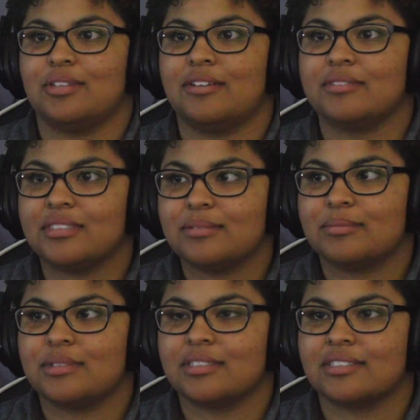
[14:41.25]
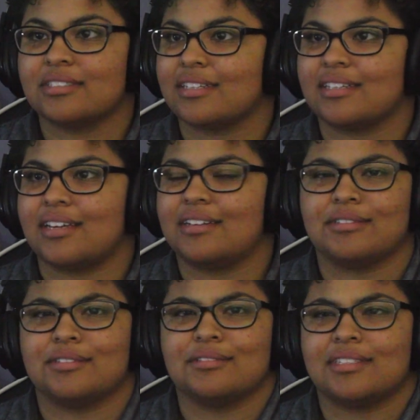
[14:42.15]
loved him, or, like, I
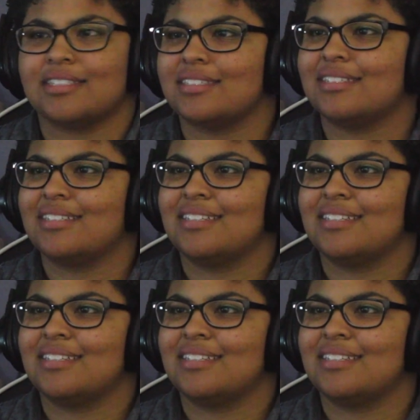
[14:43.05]
don't know, like,